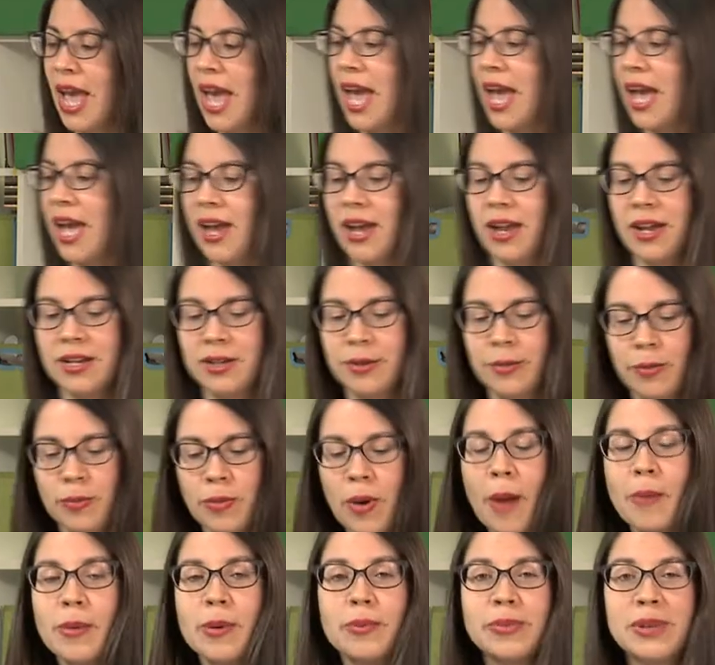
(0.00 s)
and
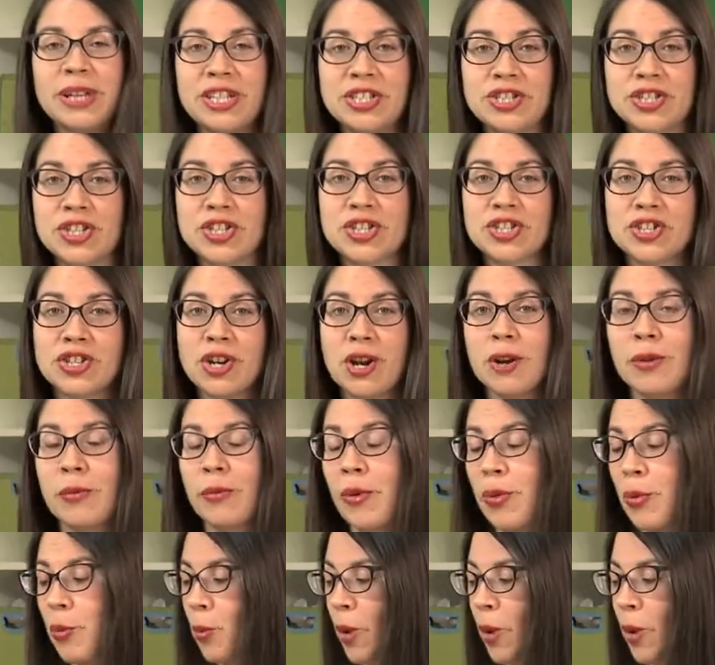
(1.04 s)
probably just start with